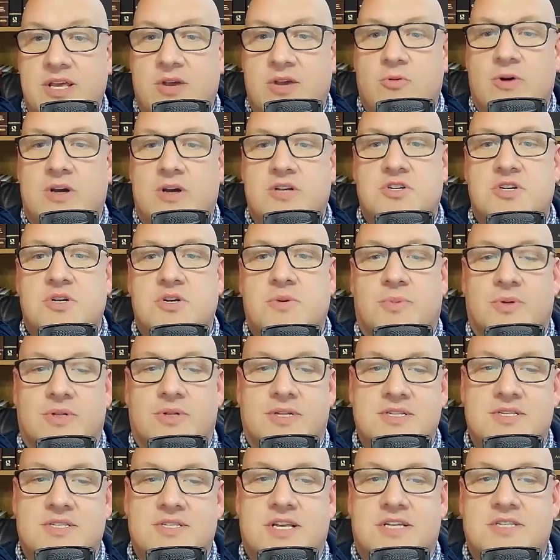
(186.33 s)
questionable
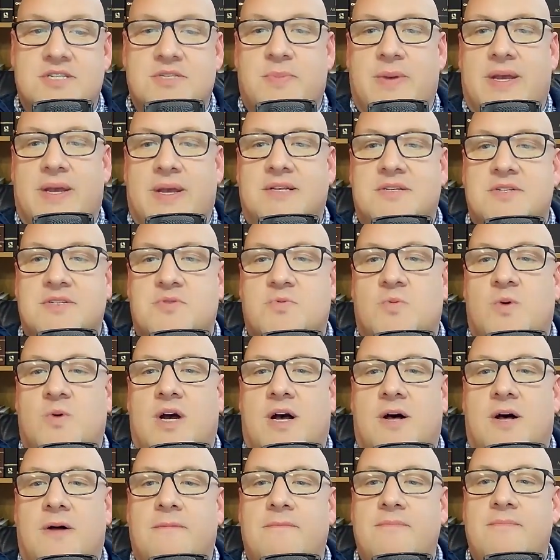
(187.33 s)
and suspect as
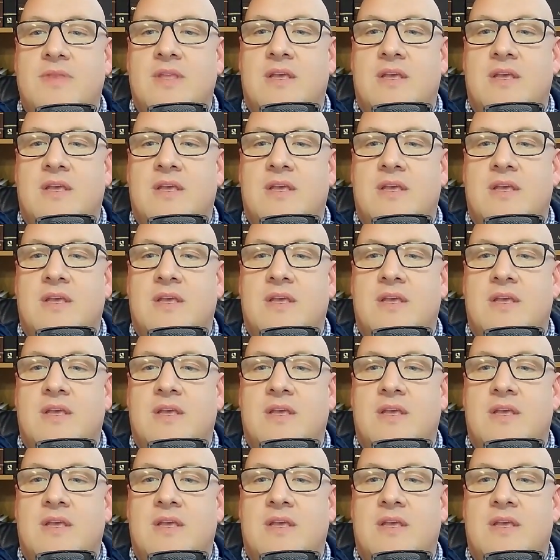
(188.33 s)
well